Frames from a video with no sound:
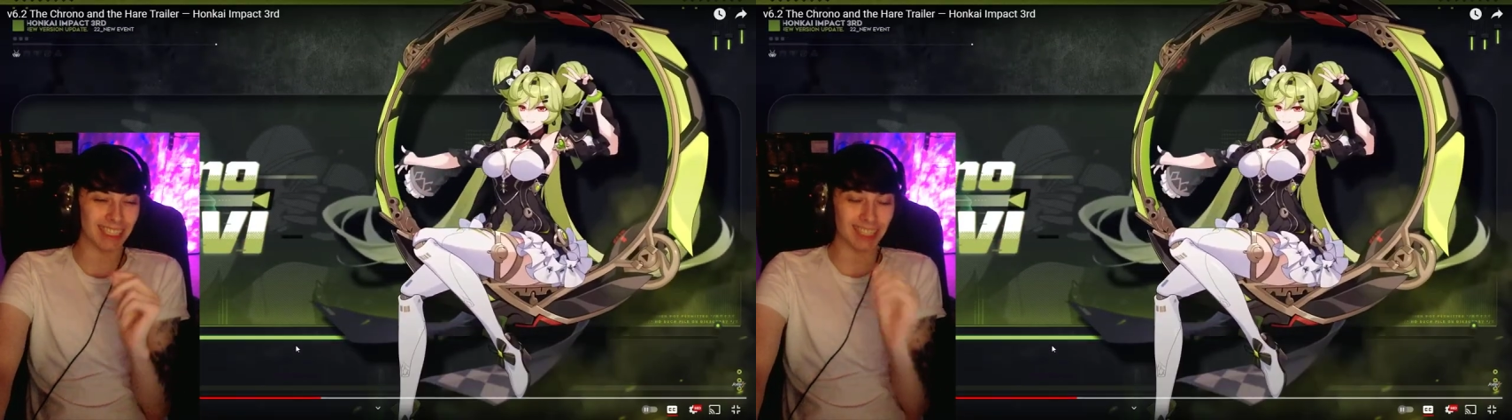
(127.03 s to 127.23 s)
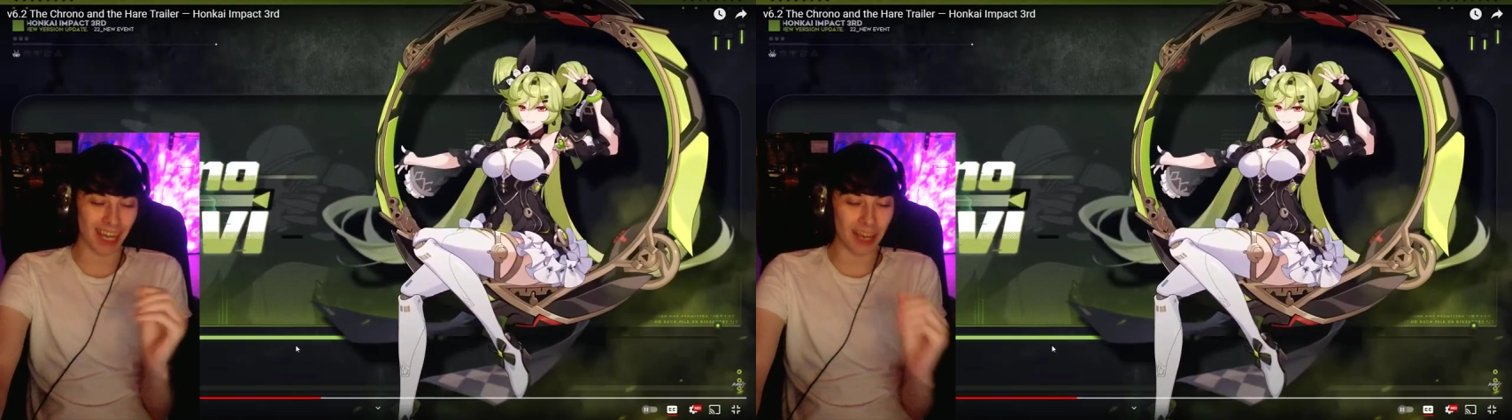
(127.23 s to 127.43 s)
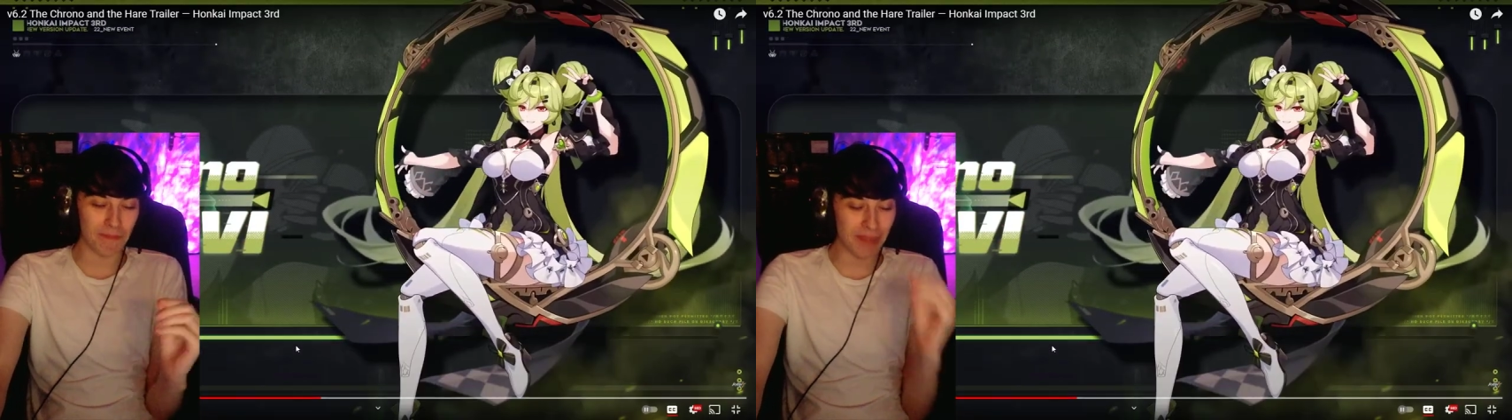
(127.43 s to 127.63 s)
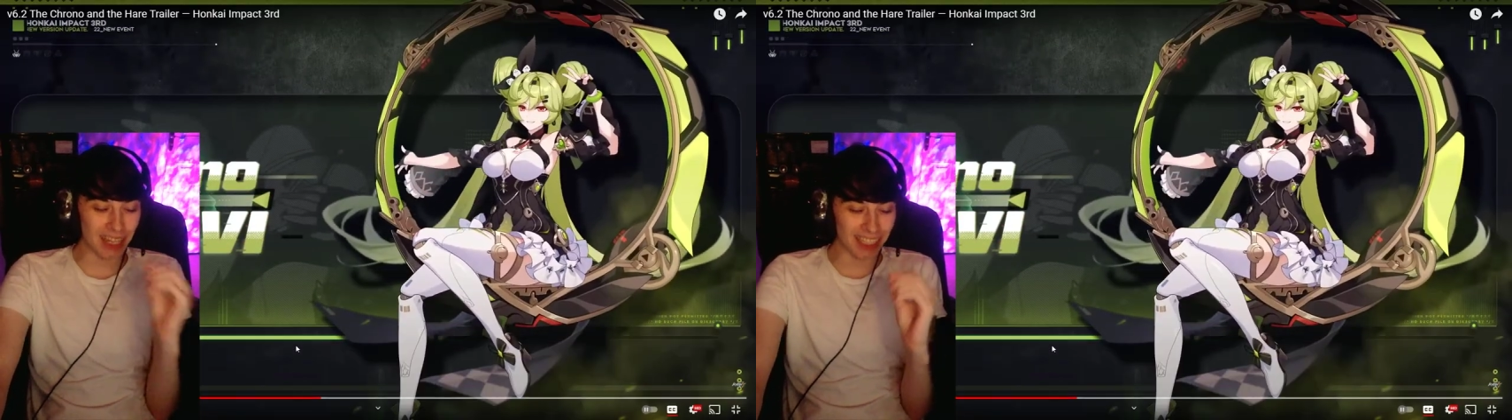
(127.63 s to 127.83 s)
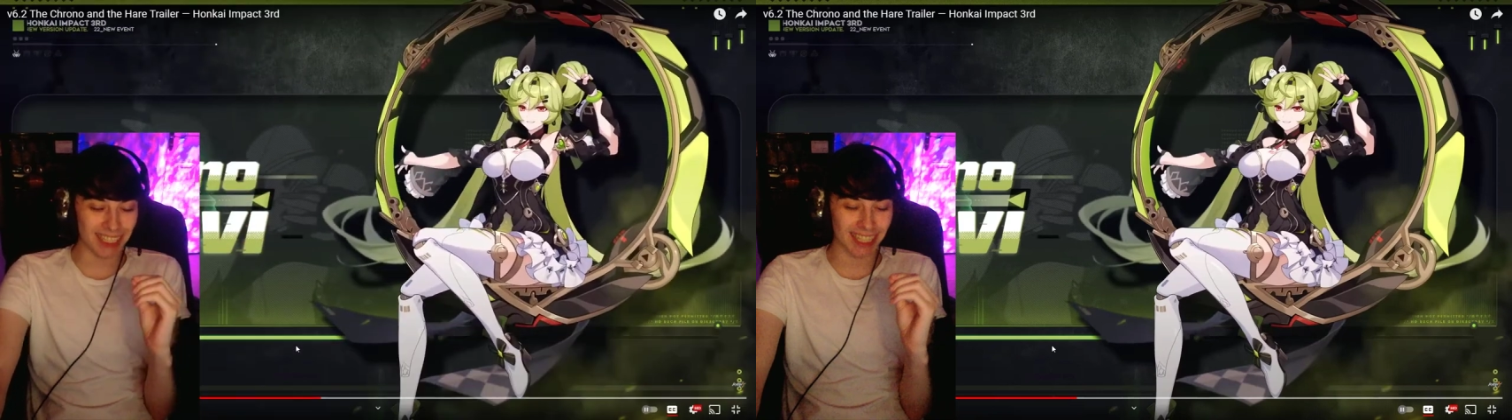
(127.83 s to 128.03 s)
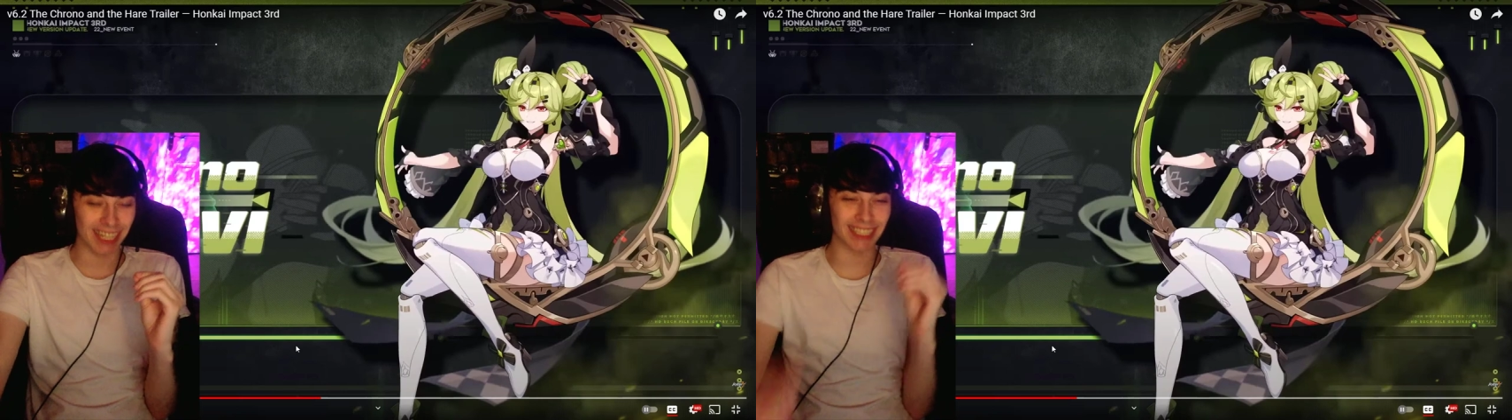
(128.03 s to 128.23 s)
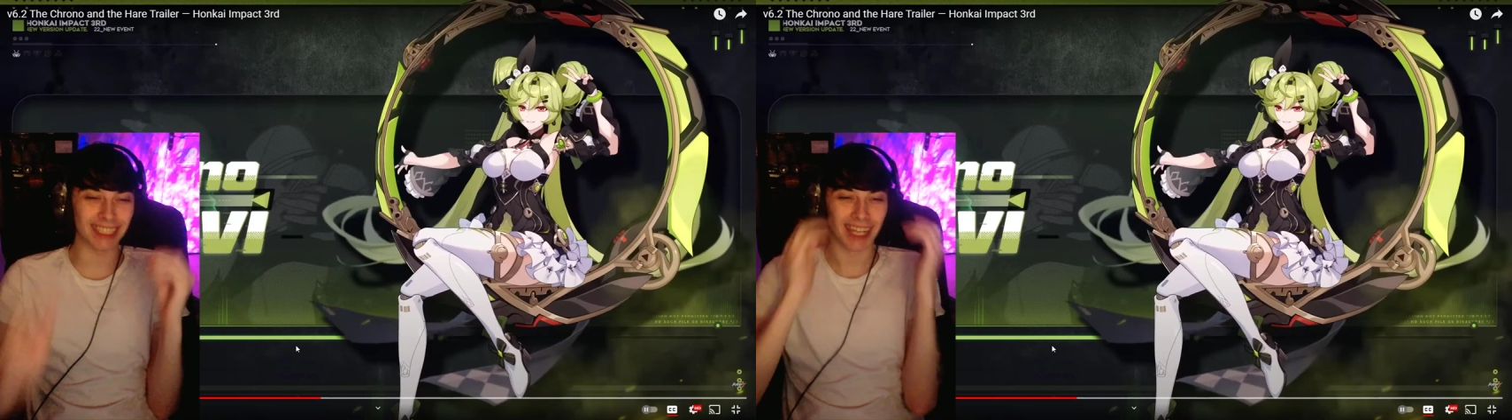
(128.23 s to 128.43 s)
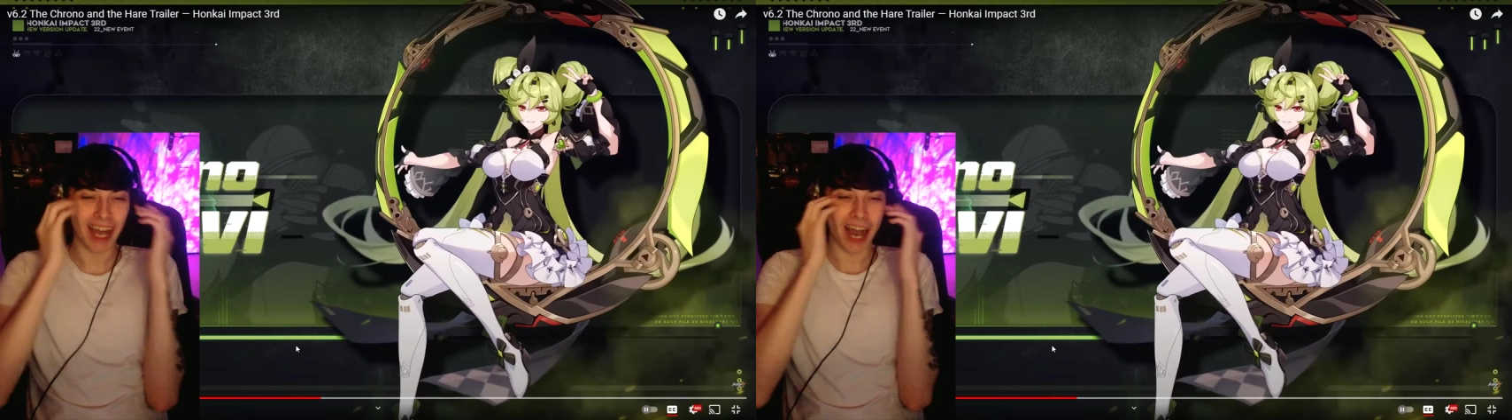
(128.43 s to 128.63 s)
I miss
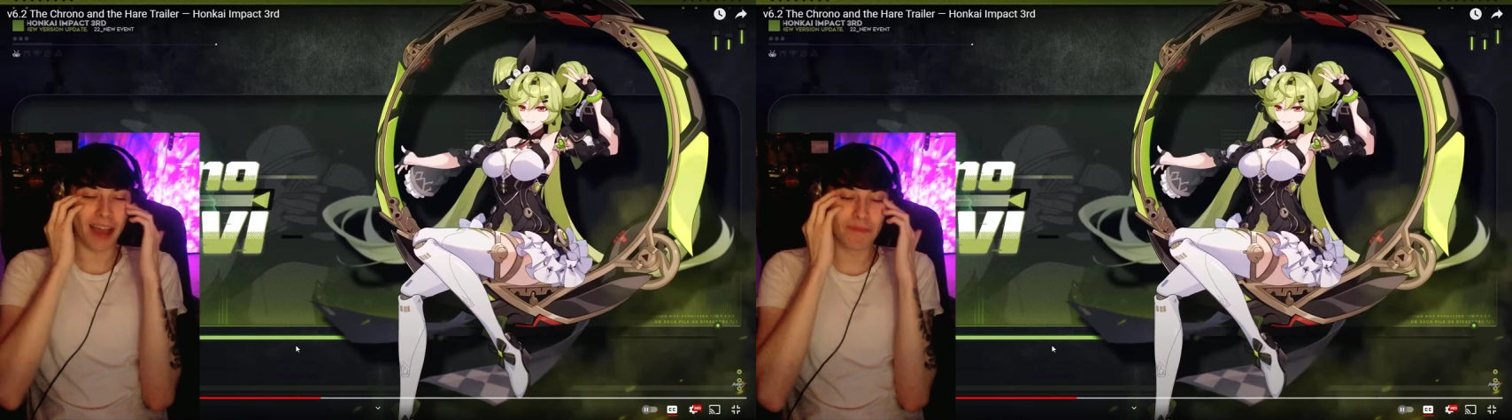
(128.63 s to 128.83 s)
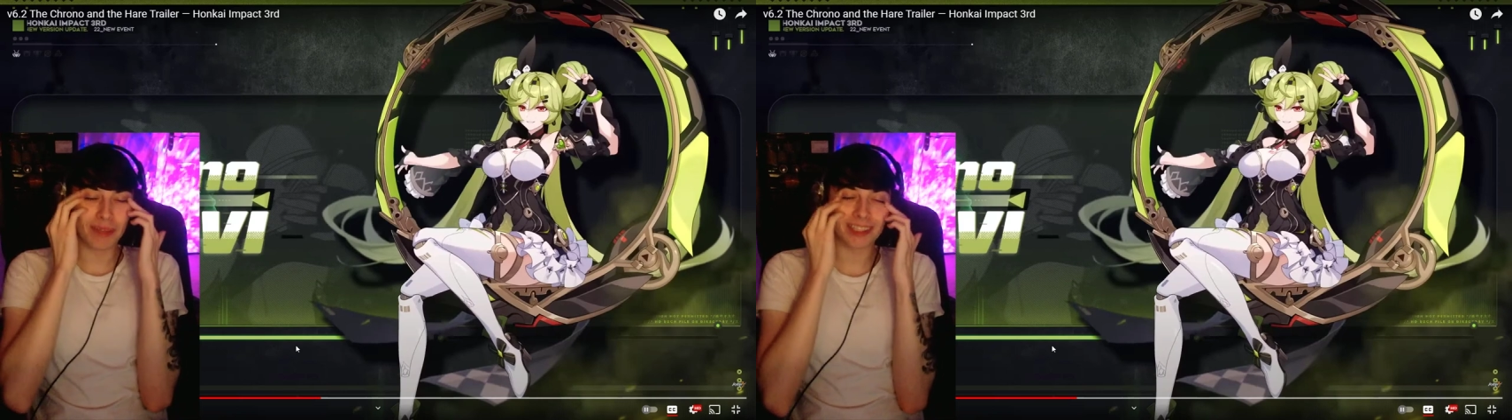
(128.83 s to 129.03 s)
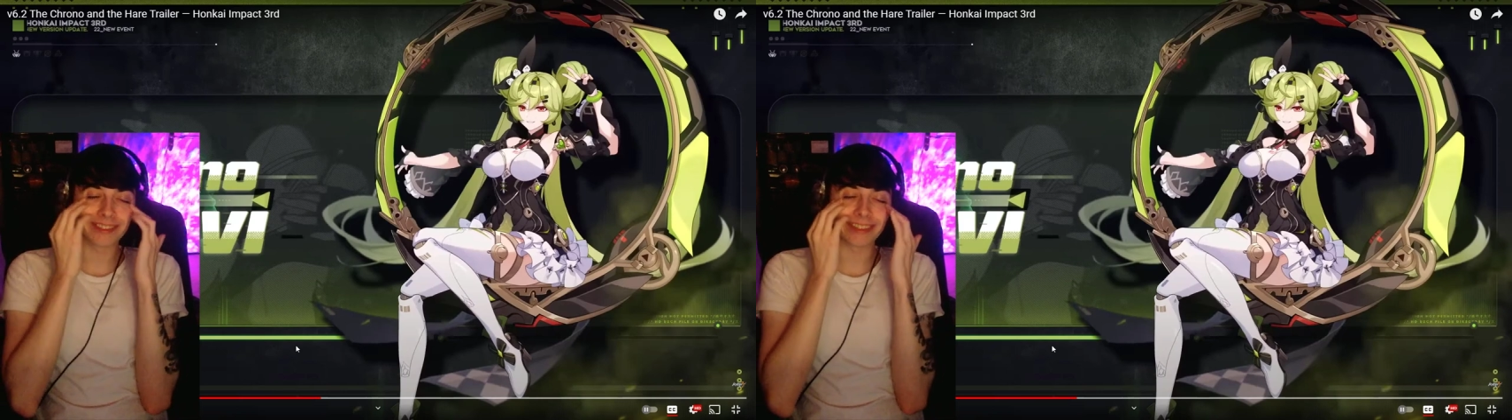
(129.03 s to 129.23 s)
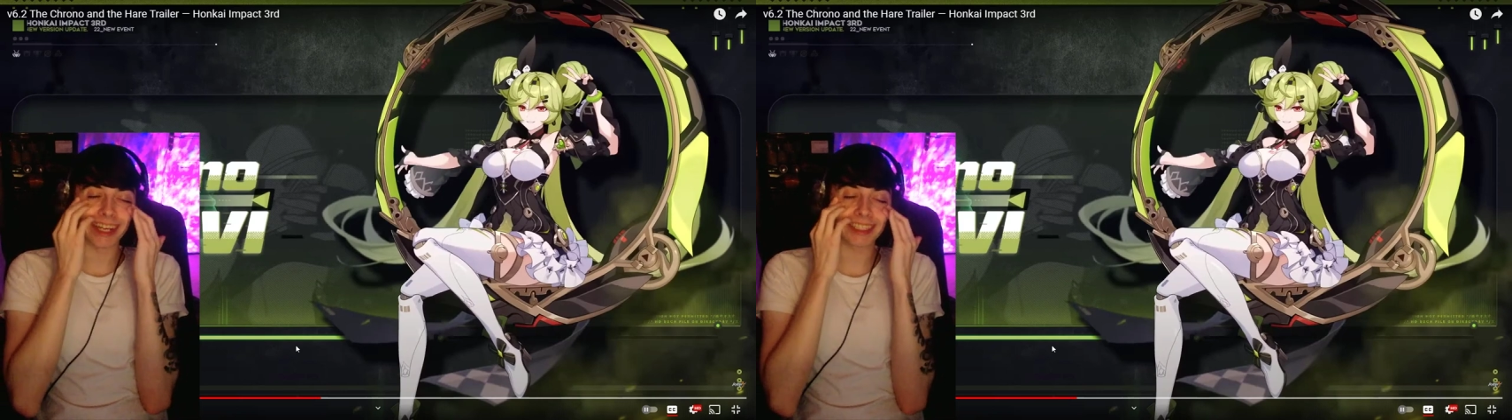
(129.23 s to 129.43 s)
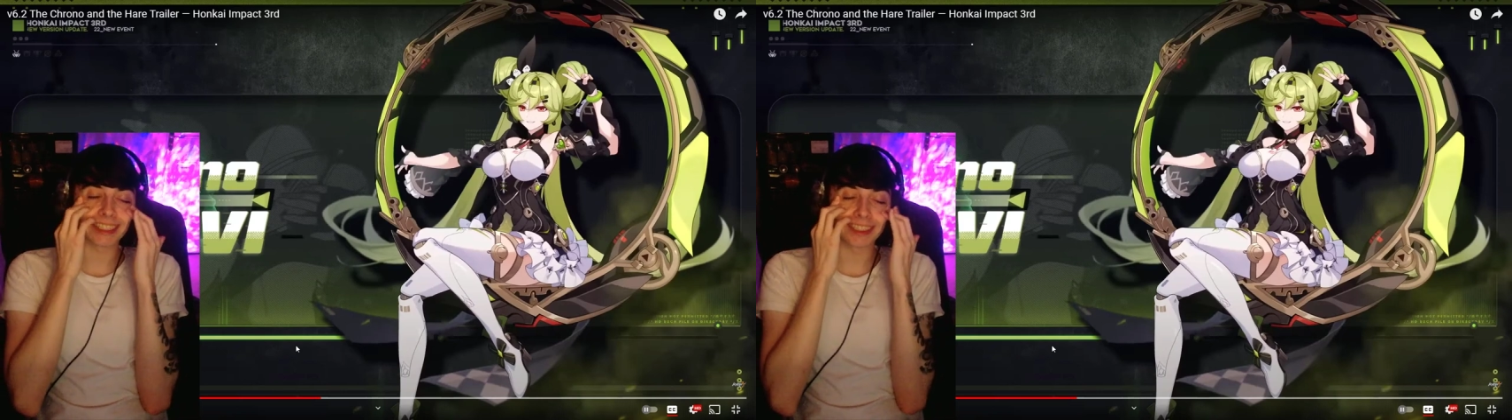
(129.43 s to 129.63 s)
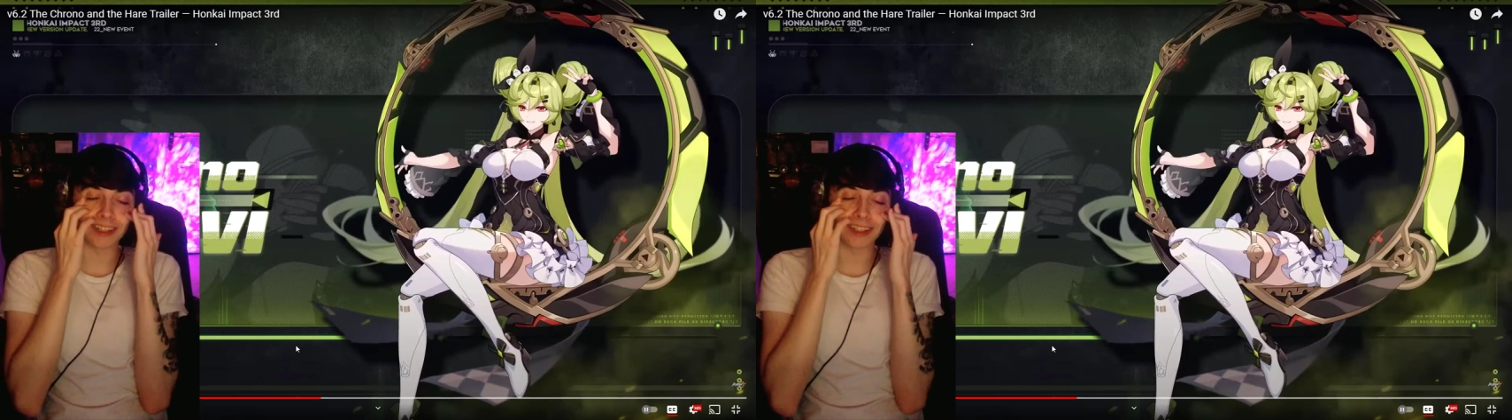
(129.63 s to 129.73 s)
this! I miss reacting